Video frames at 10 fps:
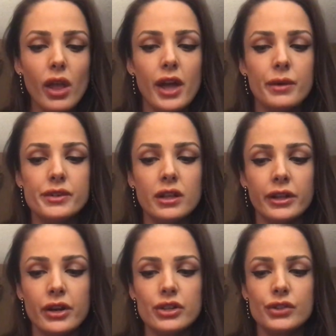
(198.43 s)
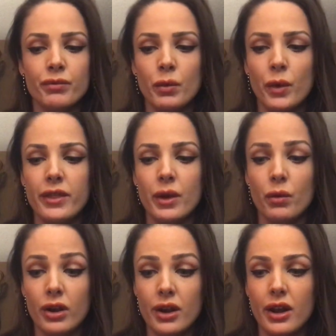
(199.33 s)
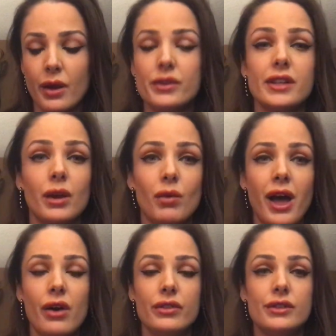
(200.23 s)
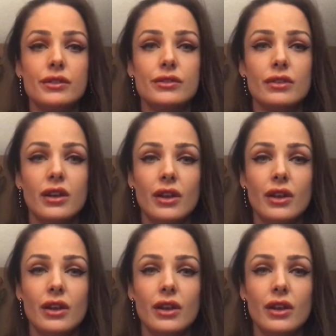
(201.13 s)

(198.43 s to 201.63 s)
And it was clear just from the way they worded it, I was like, wow, this is